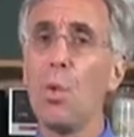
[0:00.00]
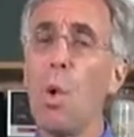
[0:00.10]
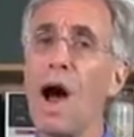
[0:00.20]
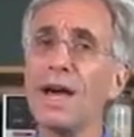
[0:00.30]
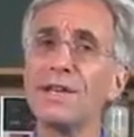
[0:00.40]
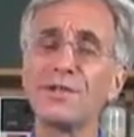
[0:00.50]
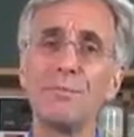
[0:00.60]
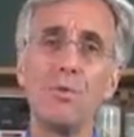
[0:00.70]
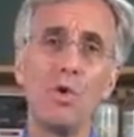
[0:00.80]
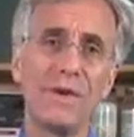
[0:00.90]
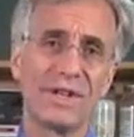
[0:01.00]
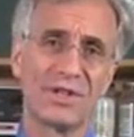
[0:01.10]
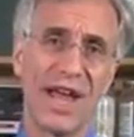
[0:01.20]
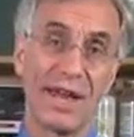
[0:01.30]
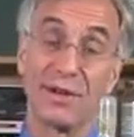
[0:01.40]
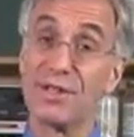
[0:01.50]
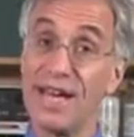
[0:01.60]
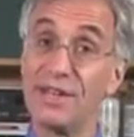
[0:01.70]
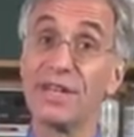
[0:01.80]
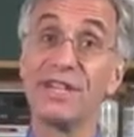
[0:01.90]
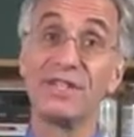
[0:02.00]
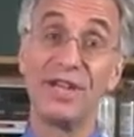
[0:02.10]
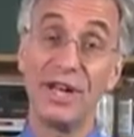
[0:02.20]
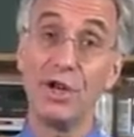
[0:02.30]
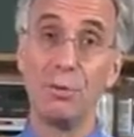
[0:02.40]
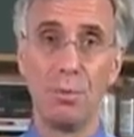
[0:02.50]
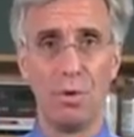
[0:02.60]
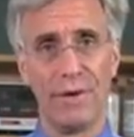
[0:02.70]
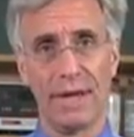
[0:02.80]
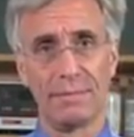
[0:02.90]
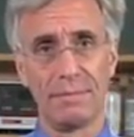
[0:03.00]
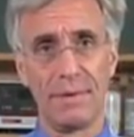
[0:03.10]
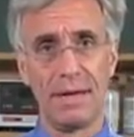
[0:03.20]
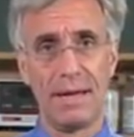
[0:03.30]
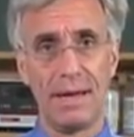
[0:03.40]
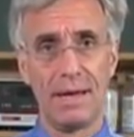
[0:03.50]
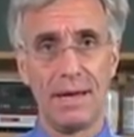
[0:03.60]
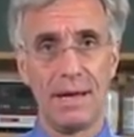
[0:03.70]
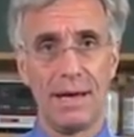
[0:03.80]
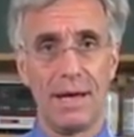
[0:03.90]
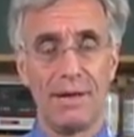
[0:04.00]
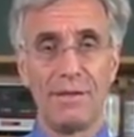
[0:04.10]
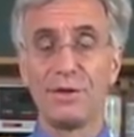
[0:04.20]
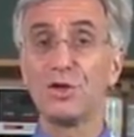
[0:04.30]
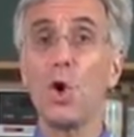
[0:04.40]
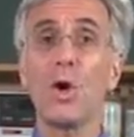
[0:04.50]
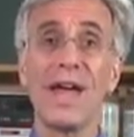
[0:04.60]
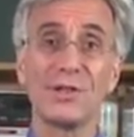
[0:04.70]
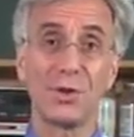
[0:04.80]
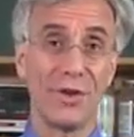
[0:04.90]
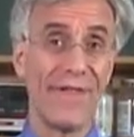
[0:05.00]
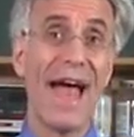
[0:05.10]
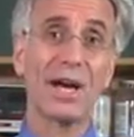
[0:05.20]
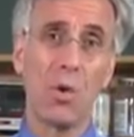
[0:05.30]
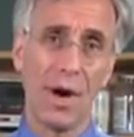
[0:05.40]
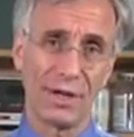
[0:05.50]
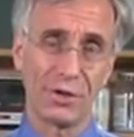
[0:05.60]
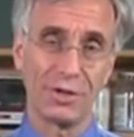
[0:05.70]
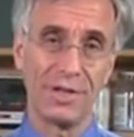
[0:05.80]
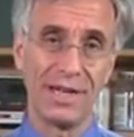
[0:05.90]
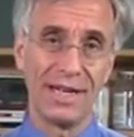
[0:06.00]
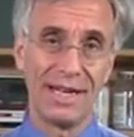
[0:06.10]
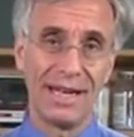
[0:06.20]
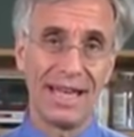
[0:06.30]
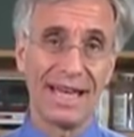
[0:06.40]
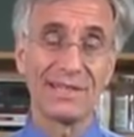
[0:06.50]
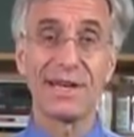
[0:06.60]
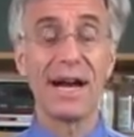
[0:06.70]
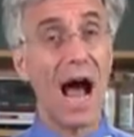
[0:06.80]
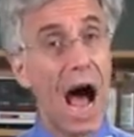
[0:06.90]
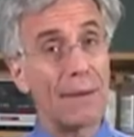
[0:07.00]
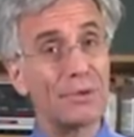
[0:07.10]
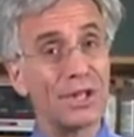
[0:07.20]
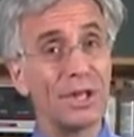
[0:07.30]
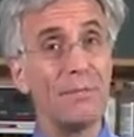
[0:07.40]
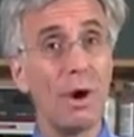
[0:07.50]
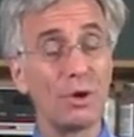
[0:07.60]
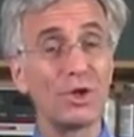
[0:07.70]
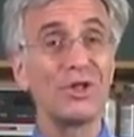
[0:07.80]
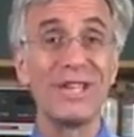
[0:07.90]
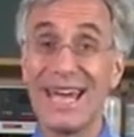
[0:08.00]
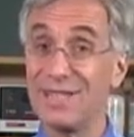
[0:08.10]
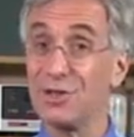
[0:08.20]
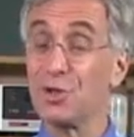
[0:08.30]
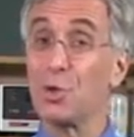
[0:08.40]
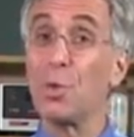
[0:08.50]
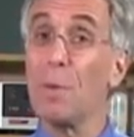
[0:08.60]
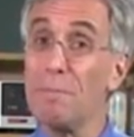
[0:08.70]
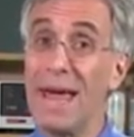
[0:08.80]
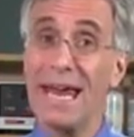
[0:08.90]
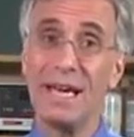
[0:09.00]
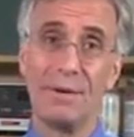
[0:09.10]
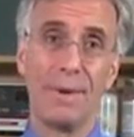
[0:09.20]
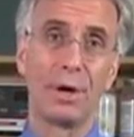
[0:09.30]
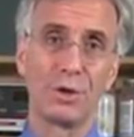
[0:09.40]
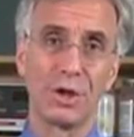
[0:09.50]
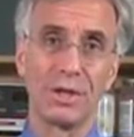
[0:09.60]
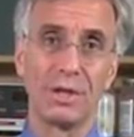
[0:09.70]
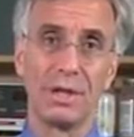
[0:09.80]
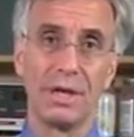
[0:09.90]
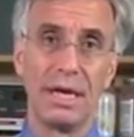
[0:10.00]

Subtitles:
Why does a moving skater tend to continue moving? The short answer to that question is that an object in motion tends to remain in motion.